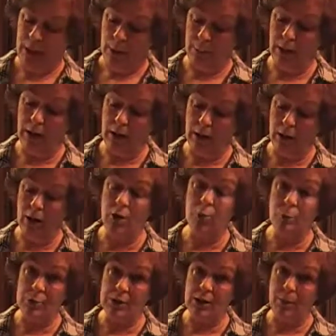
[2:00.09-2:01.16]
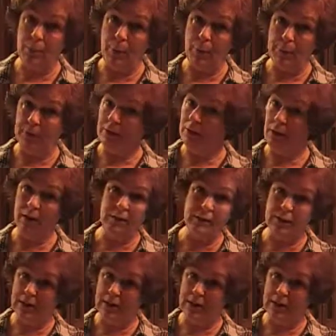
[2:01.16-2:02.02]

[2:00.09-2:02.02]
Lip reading: but 100% pumpkin, nothing